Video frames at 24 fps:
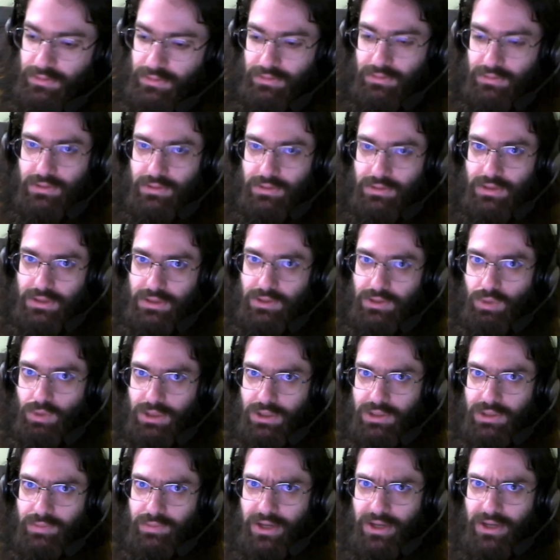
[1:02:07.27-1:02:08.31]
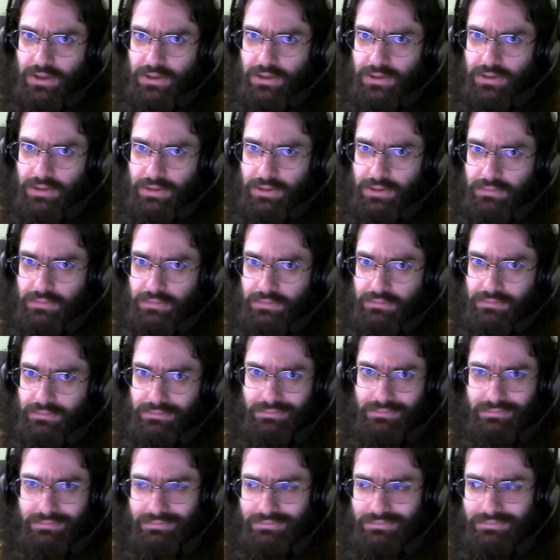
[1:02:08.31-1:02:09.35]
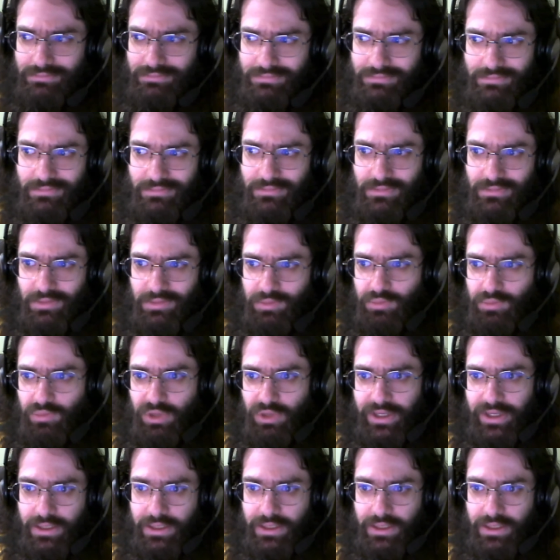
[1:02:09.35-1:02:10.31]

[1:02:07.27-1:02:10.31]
It's because it works better. But